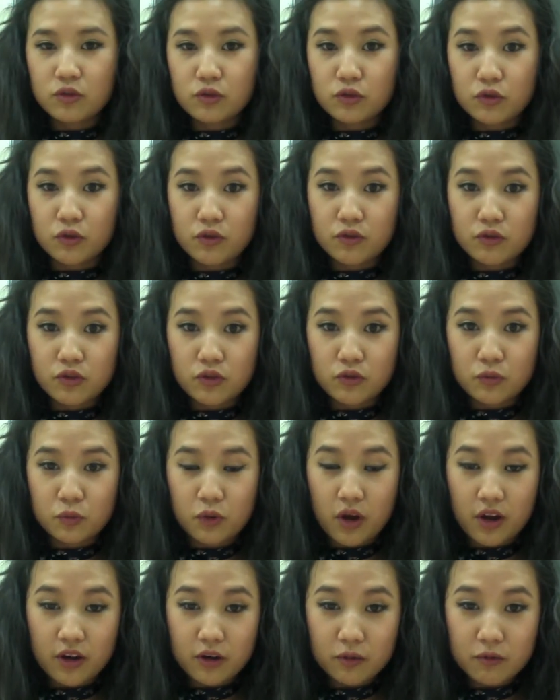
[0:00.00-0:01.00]
sort of do
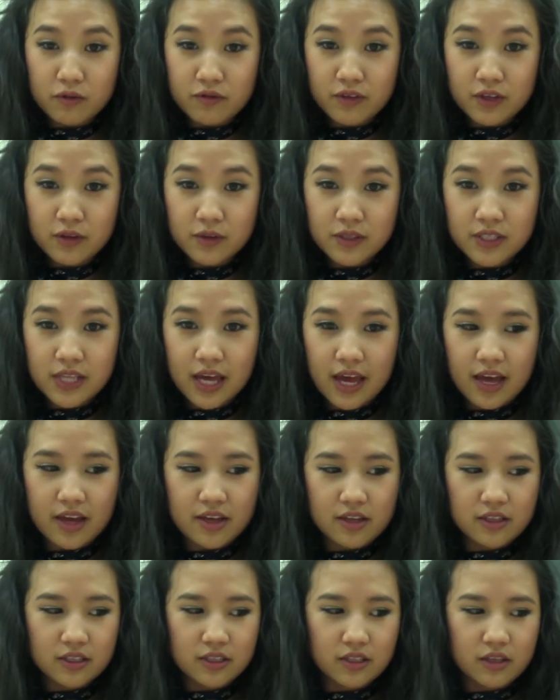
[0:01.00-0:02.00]
product reviews.
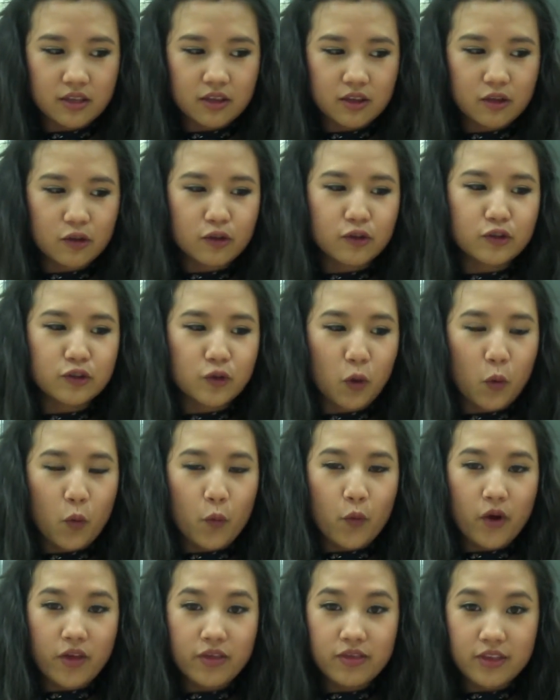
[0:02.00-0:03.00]
And there's
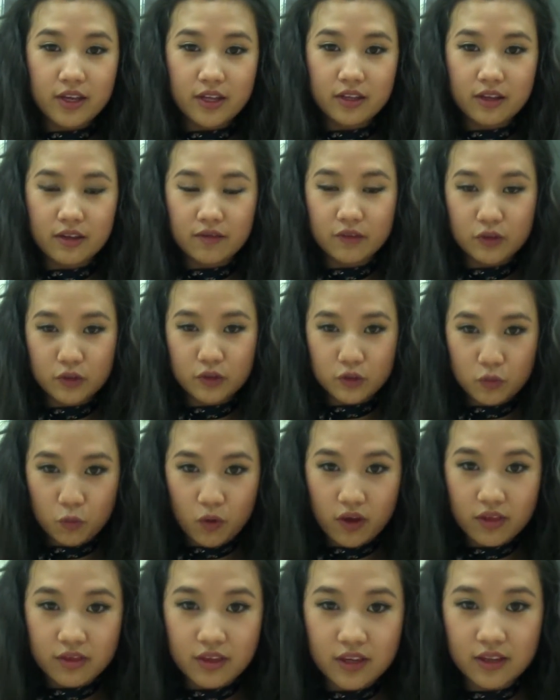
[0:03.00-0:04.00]
one thing, if there's
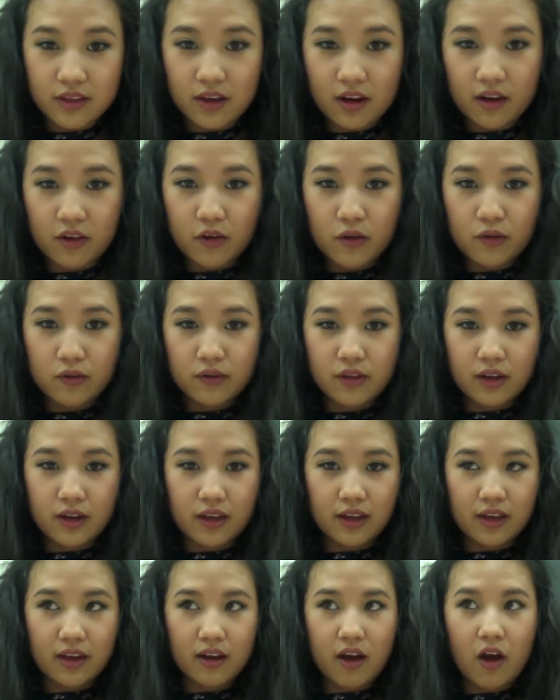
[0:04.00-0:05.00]
one thing that I own that I
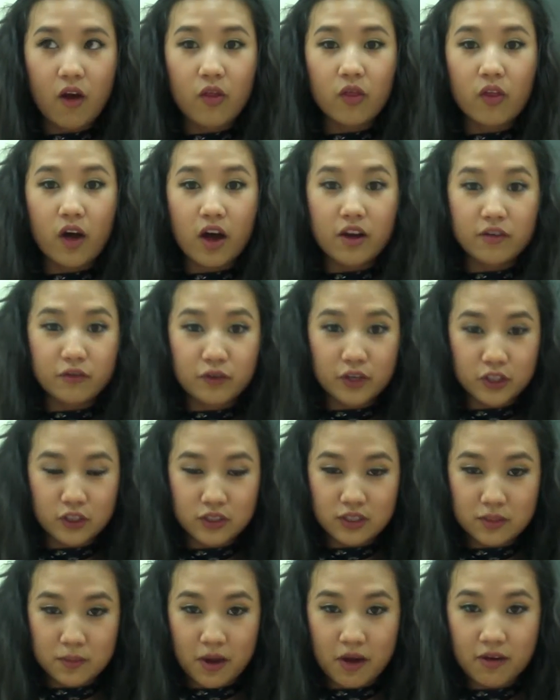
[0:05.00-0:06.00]
get a lot of
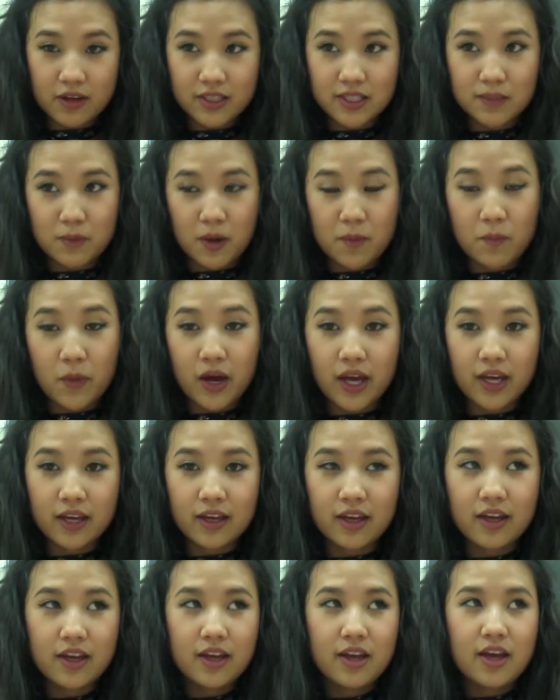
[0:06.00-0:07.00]
questions about, it's my bike.
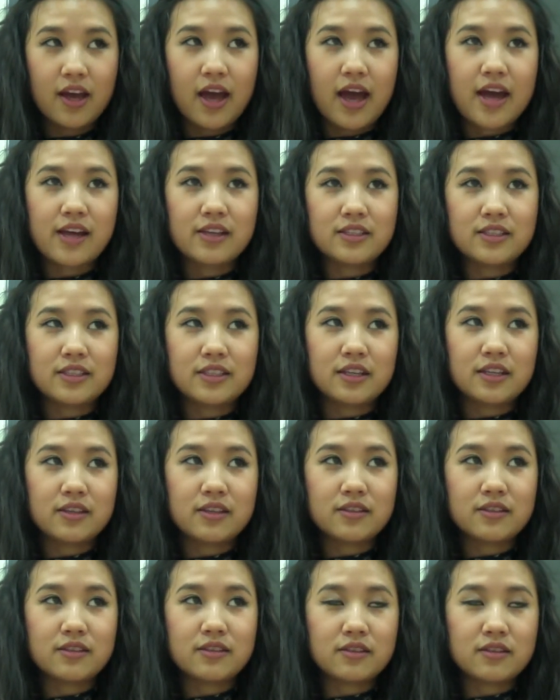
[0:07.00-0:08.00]
And
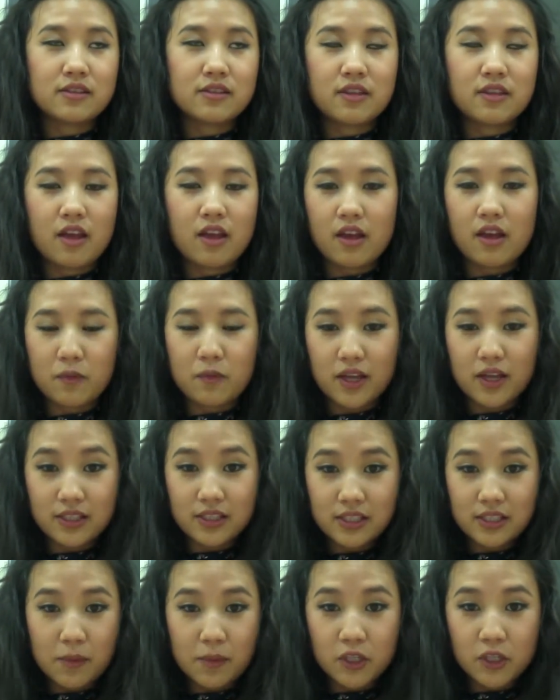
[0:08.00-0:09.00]
I mean,
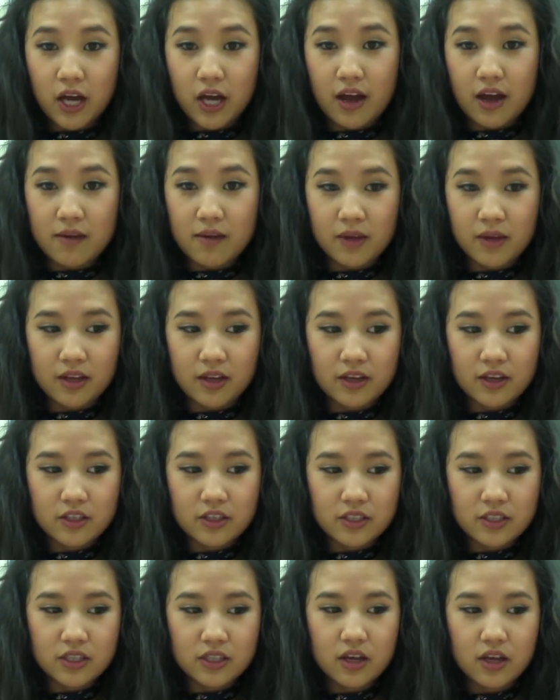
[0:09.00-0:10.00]
it's summertime, and
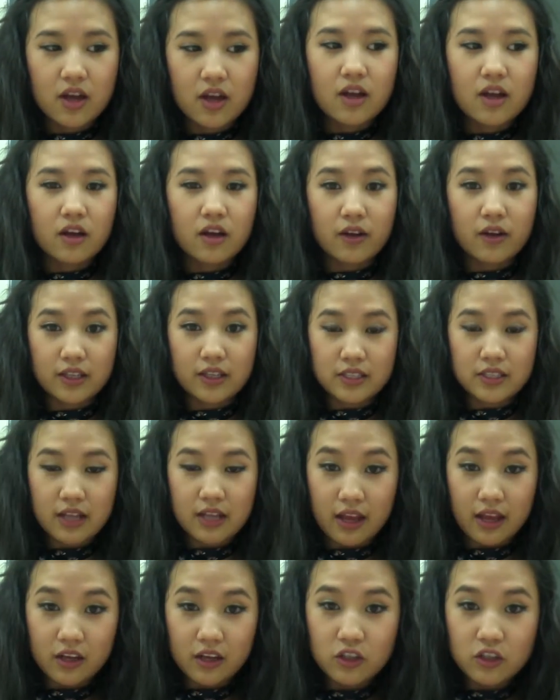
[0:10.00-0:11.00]
okay,
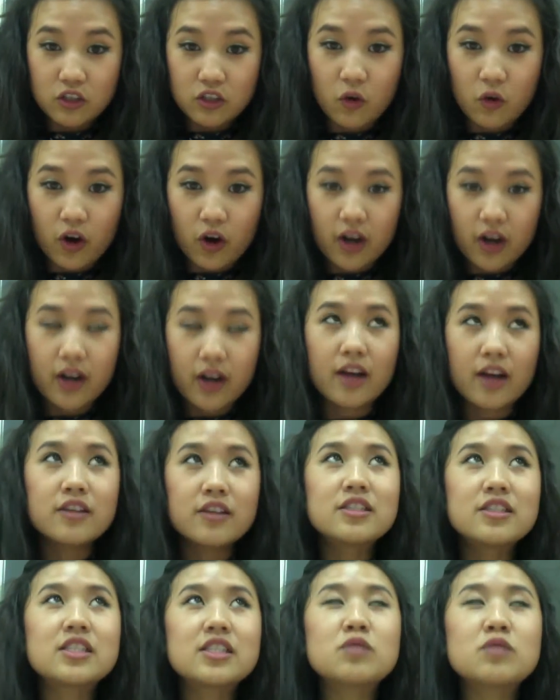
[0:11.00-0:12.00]
today in New York,
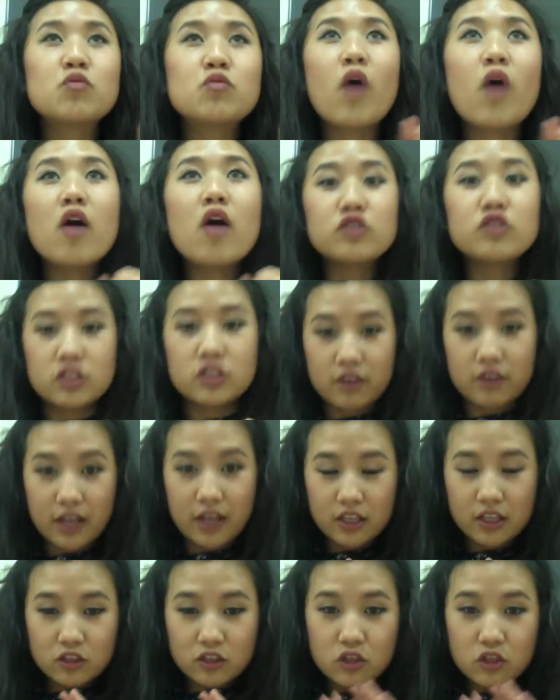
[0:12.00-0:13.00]

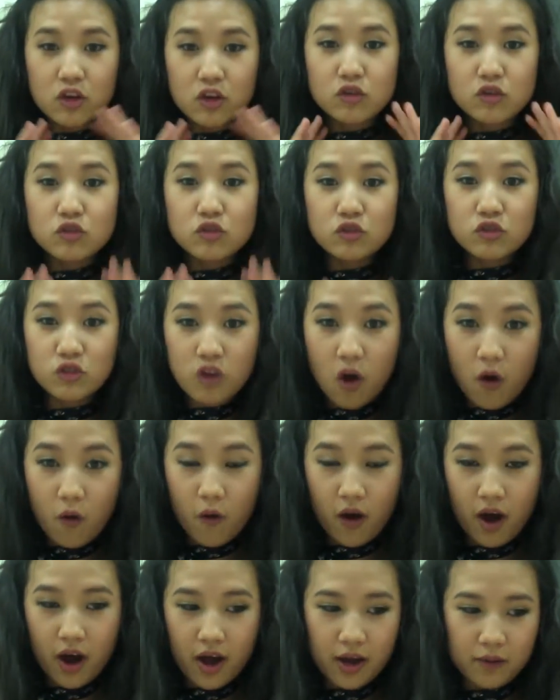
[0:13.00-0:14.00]
sweltering, it's so
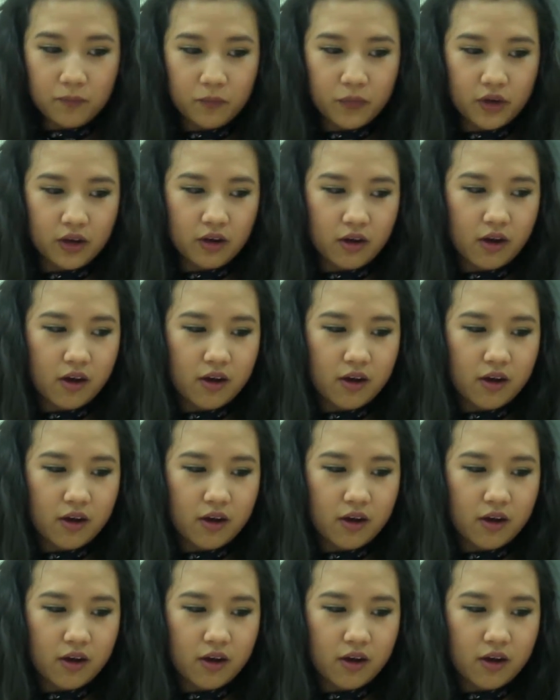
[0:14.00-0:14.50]
hot, but